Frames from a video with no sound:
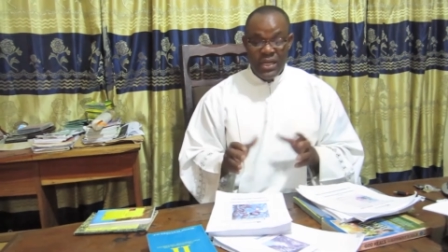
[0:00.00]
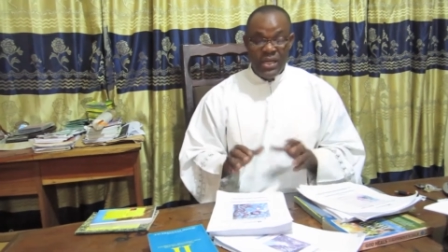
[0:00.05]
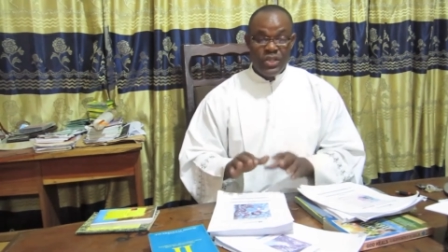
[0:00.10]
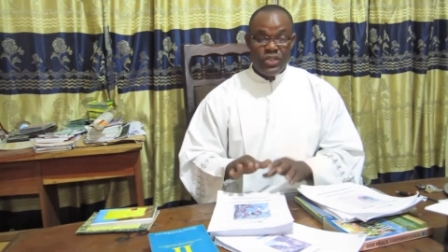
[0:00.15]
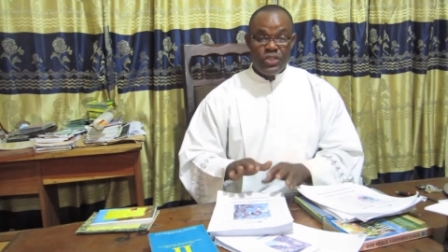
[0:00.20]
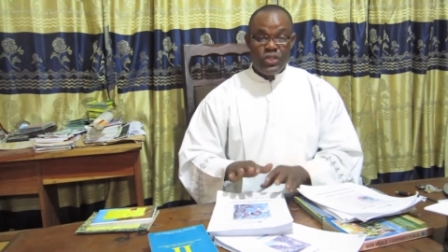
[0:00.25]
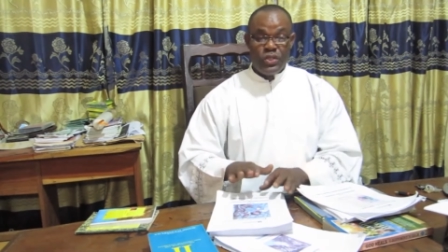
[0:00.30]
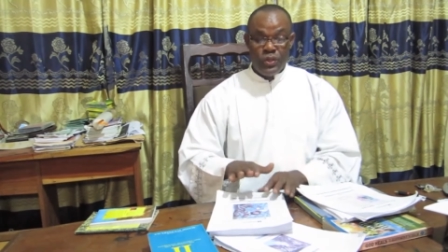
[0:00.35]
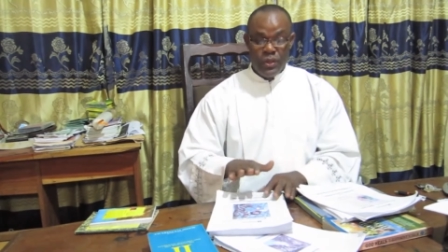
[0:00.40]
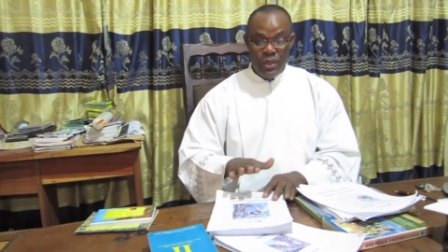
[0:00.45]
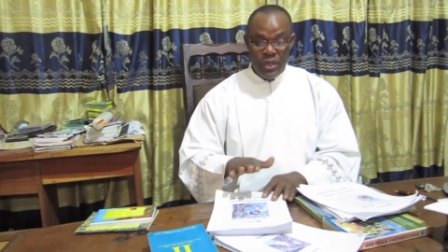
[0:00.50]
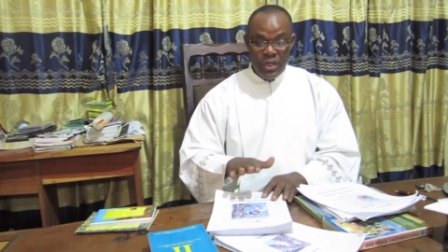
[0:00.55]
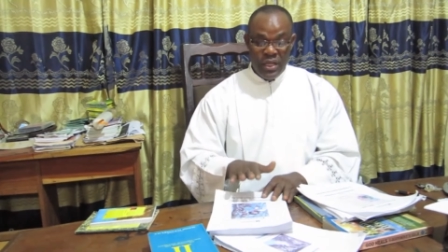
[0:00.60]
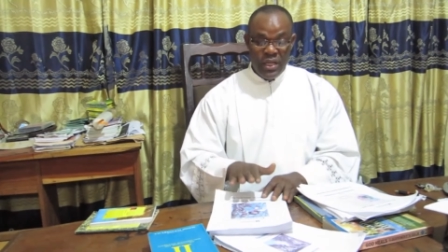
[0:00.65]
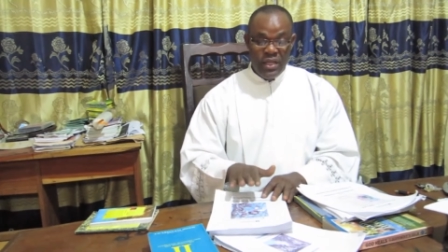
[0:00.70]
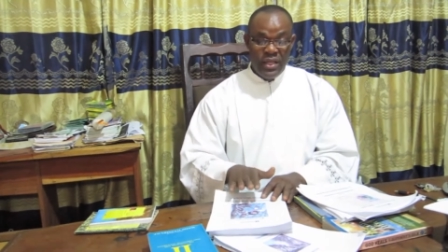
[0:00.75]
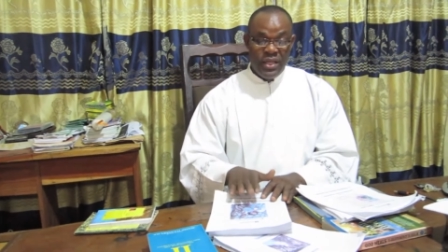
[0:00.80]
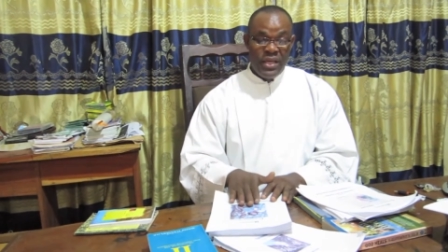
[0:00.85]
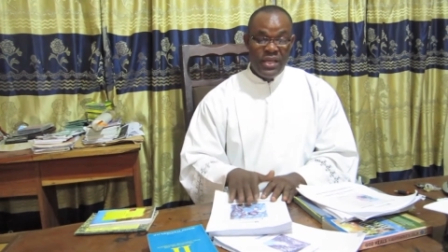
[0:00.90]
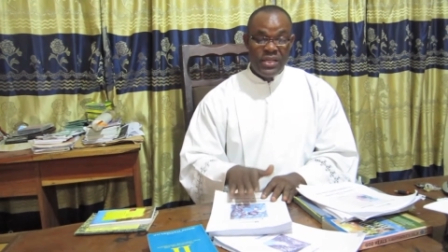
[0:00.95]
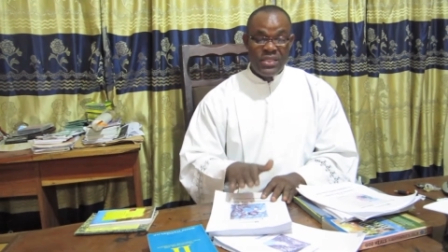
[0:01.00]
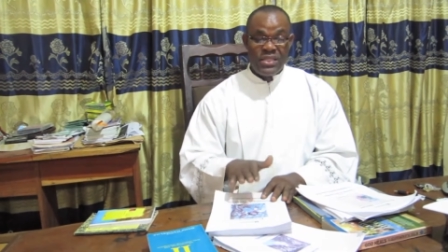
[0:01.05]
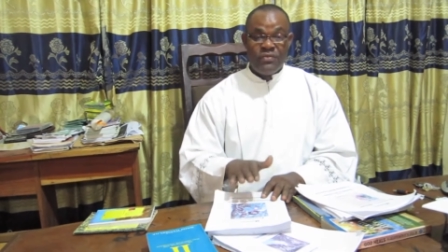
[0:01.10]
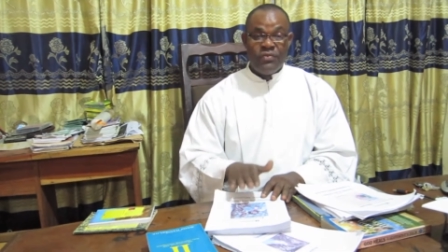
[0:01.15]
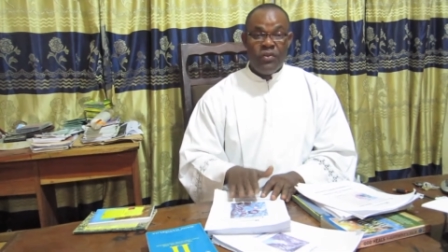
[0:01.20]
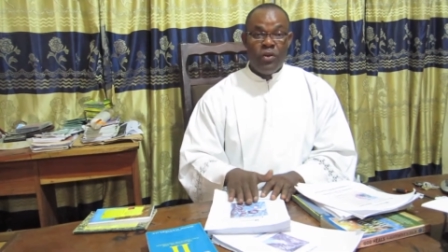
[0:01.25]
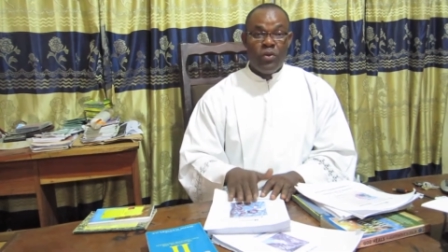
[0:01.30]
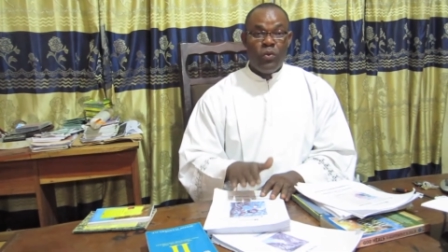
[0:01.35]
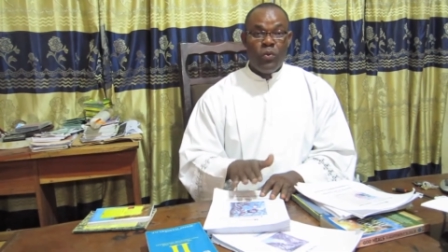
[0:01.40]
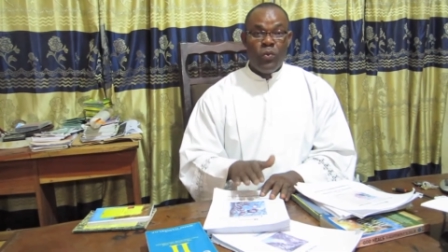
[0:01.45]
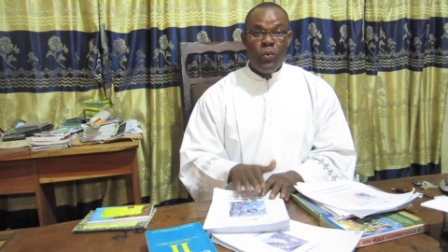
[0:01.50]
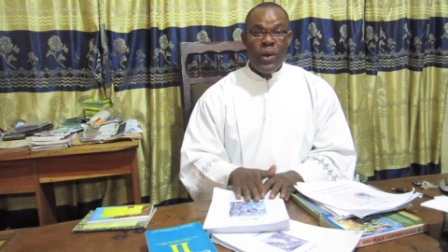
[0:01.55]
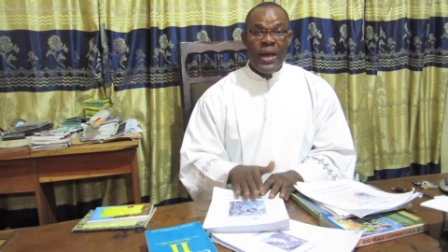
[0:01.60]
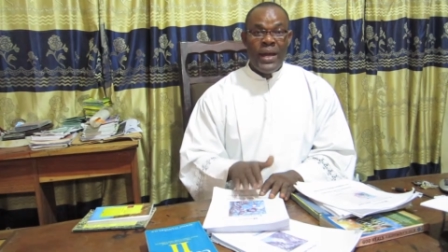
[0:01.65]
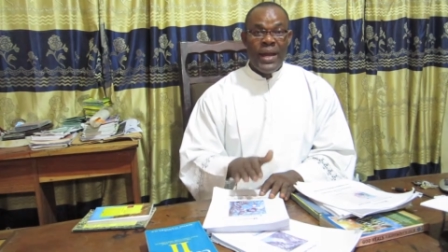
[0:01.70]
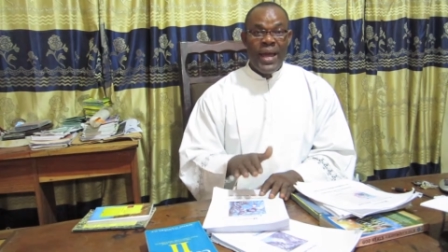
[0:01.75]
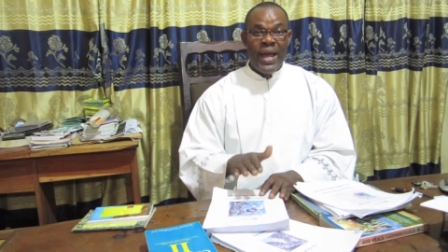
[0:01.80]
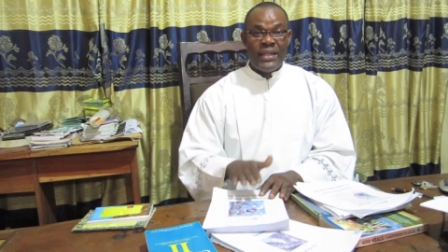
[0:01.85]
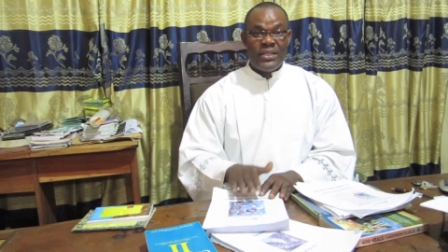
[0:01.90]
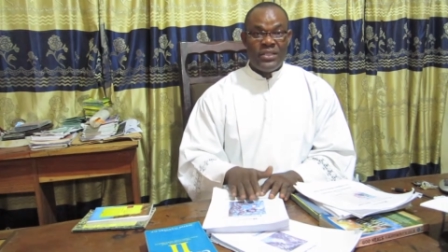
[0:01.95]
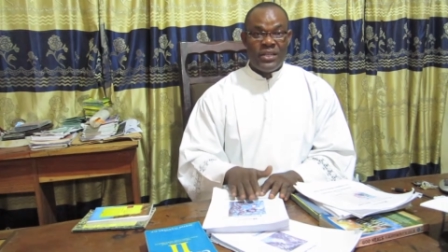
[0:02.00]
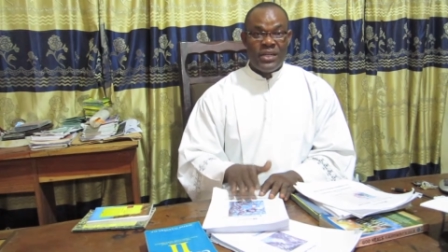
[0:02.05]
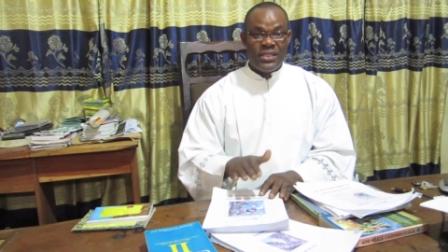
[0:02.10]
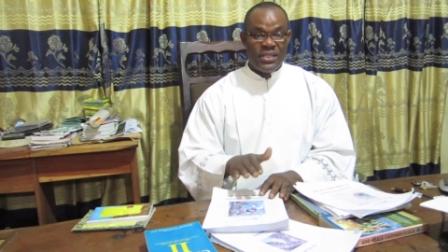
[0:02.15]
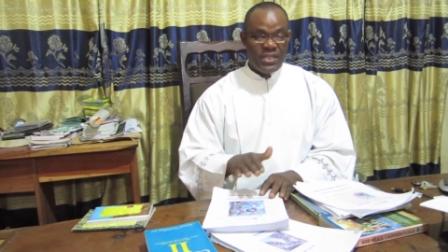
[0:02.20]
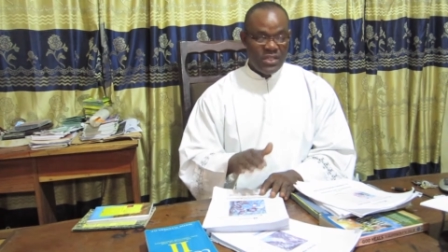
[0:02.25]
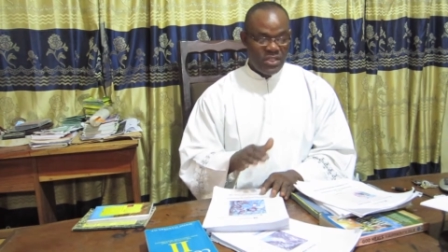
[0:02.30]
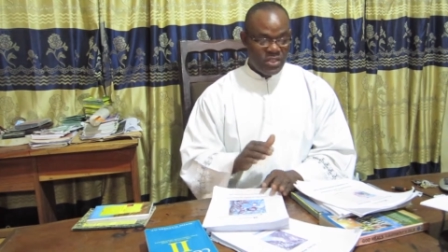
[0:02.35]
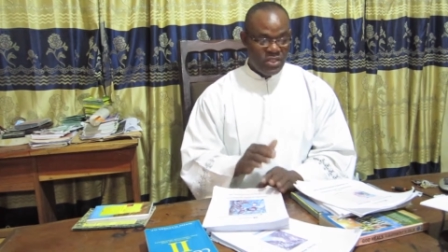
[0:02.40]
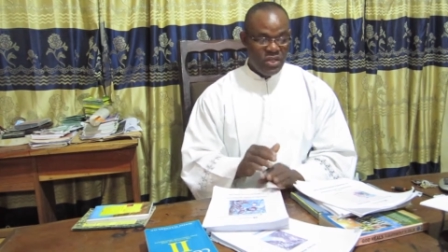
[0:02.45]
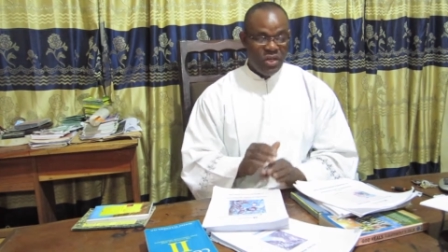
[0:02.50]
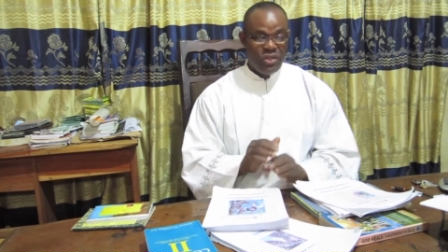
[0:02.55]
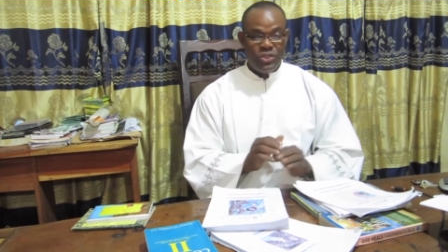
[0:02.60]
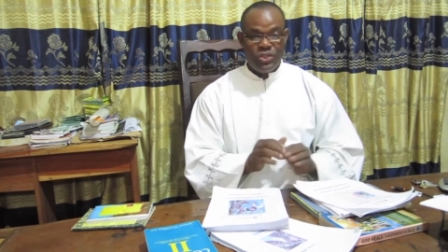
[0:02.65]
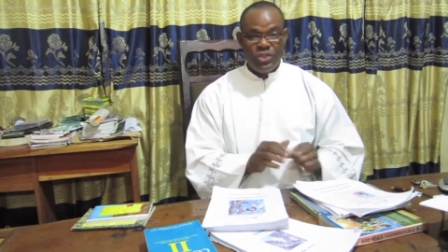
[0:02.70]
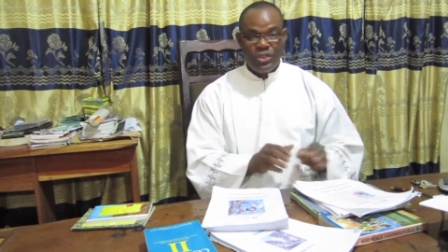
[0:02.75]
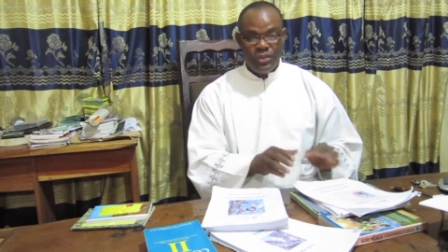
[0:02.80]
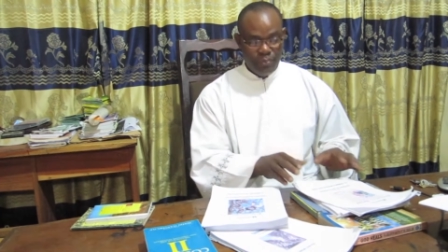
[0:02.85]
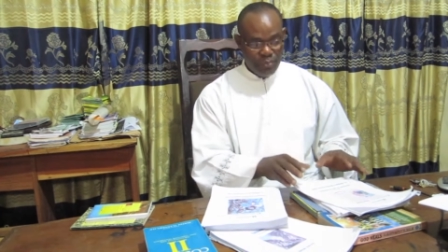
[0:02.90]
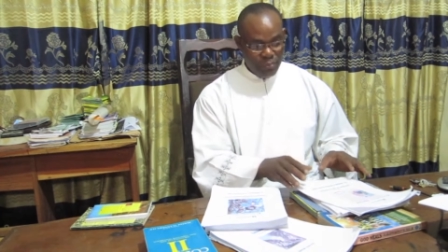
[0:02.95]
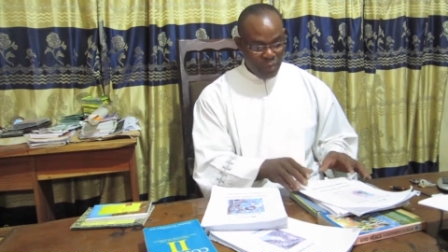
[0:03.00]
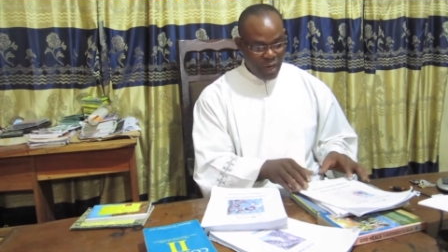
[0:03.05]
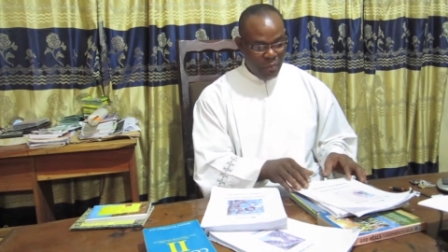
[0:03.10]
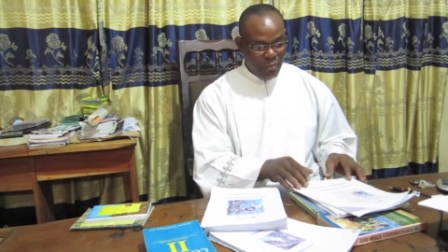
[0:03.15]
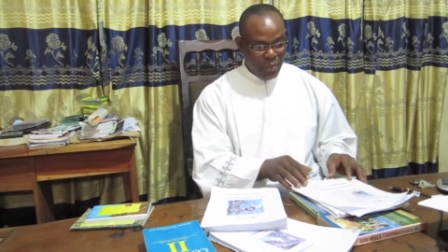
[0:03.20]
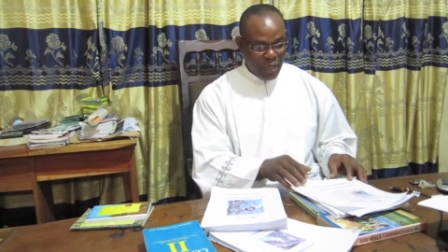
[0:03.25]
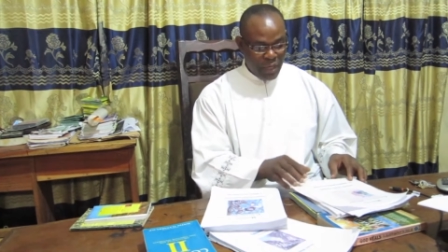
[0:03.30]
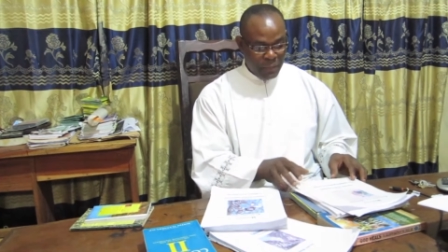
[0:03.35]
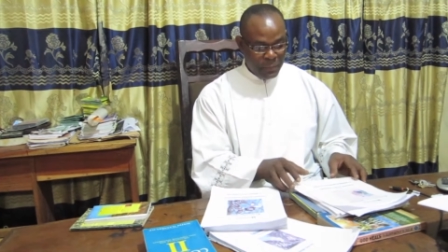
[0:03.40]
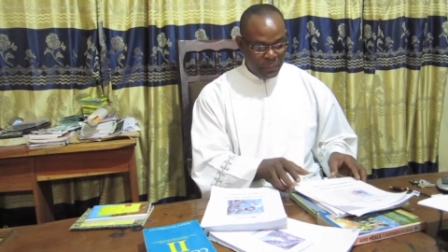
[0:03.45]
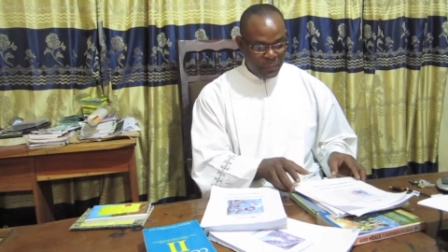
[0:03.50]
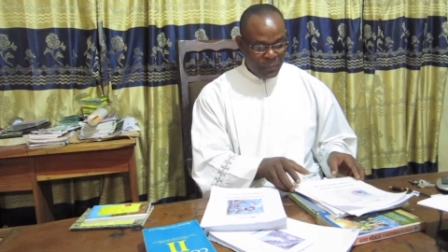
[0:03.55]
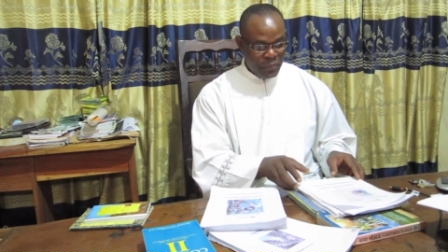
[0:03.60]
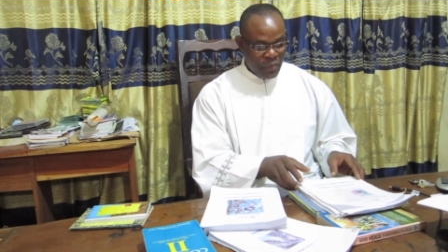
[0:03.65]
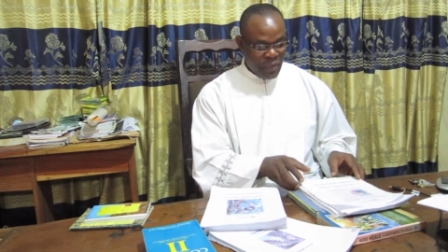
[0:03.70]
So this volume one addresses such problem.